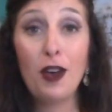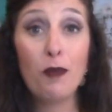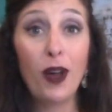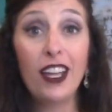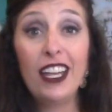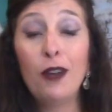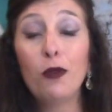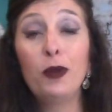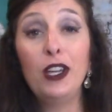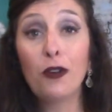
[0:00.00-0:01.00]
but it
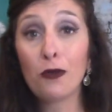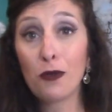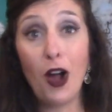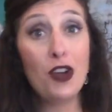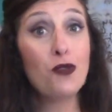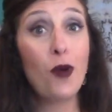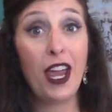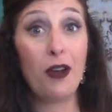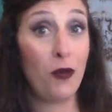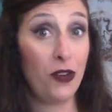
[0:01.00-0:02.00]
will be
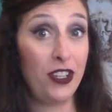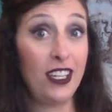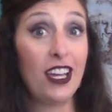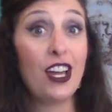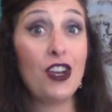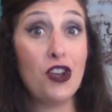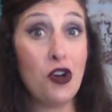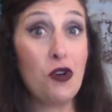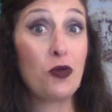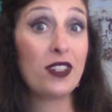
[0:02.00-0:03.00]
runway worthy,
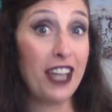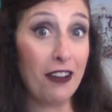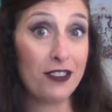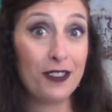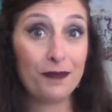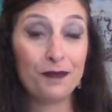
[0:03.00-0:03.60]
no doubt.